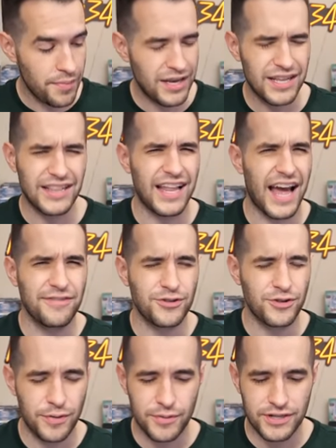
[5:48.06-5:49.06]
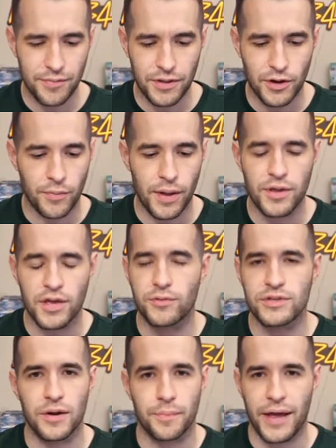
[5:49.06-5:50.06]
maybe in a live stream or something, or maybe
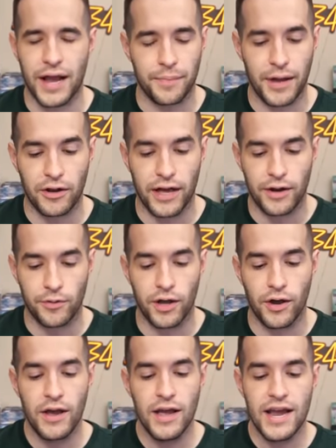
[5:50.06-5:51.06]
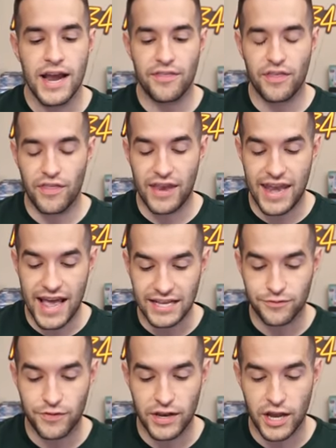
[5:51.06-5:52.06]
it was in a pack battle, I don't know. And then the
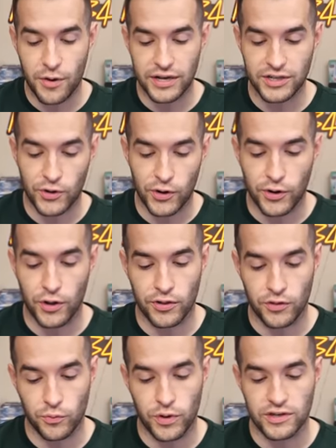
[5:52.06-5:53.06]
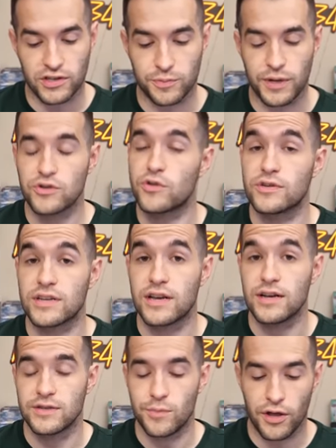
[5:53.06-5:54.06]
next video, I started calling it the Ruxin Special. There's the
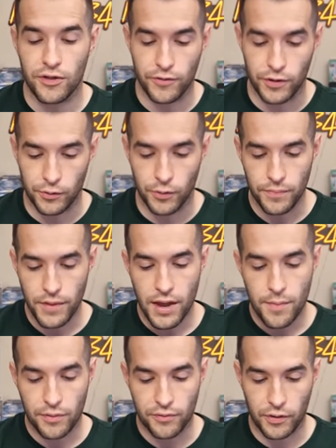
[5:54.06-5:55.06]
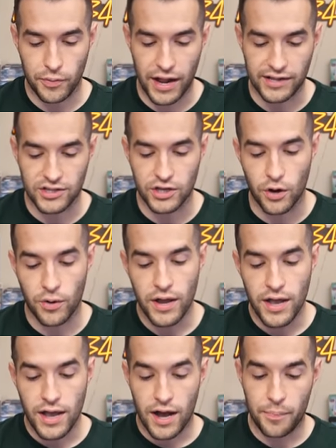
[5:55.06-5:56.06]
Cousin Moth, very cool. Prevent Rats. So
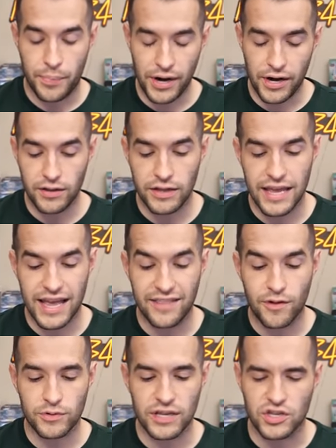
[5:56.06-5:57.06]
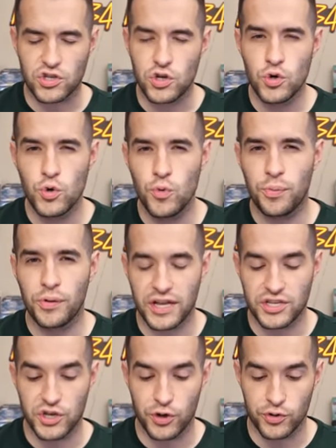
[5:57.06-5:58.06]
apparently, and that was like
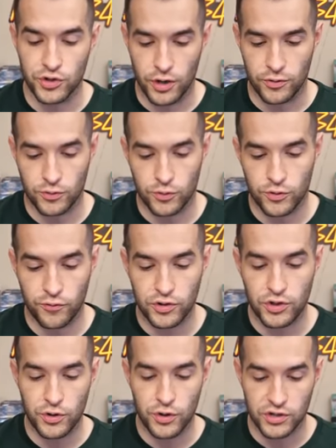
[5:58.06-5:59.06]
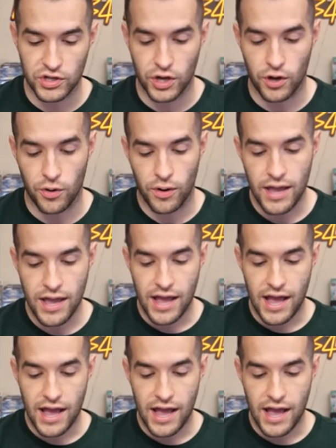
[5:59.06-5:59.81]
2+ years ago, so it was over 2 years ago,